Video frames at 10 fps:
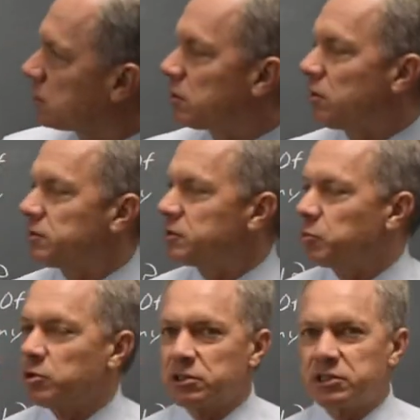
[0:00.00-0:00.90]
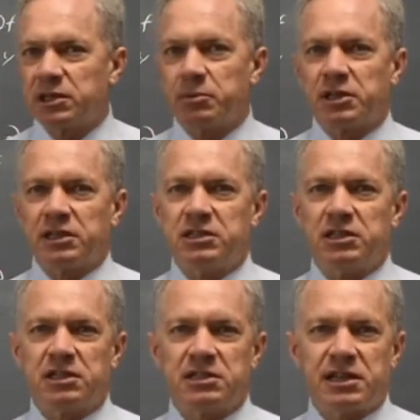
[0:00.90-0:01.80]
College Board typically
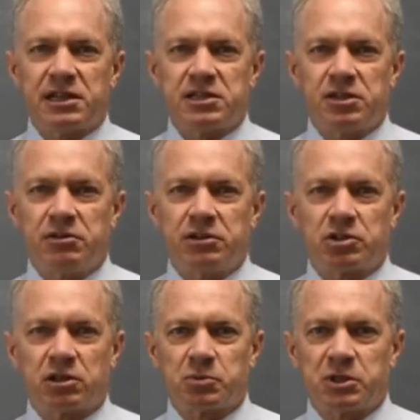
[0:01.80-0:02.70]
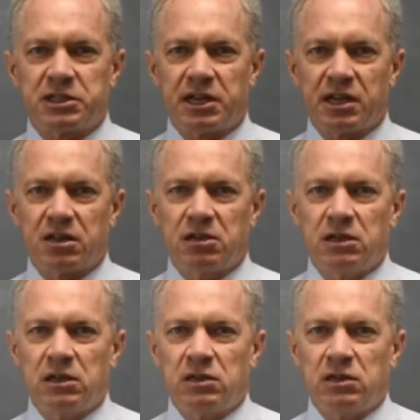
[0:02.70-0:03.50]
does ask you to interpret data